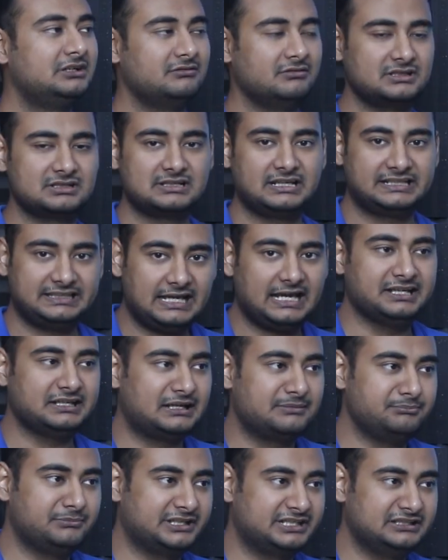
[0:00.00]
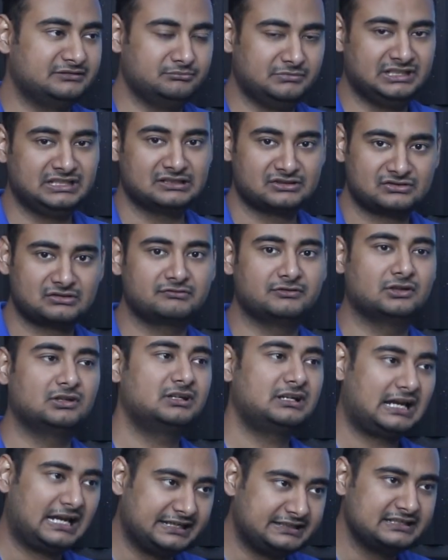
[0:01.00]
where it's like, yeah, I'm making millions of
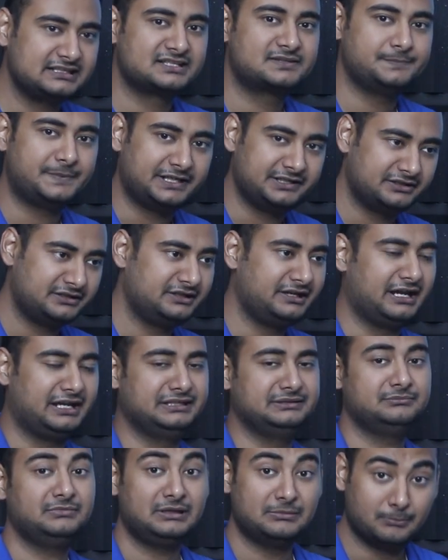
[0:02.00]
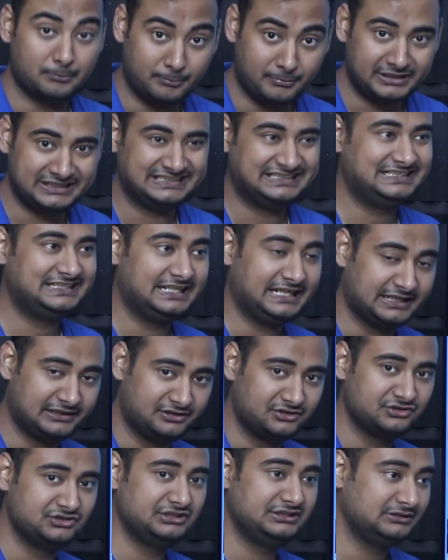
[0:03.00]
dollars, I can spend time, money,
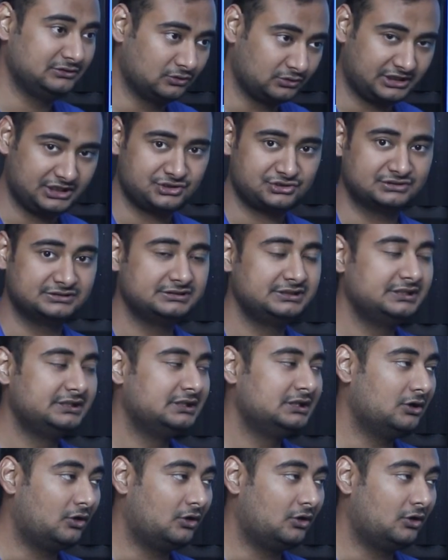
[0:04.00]
energy, location,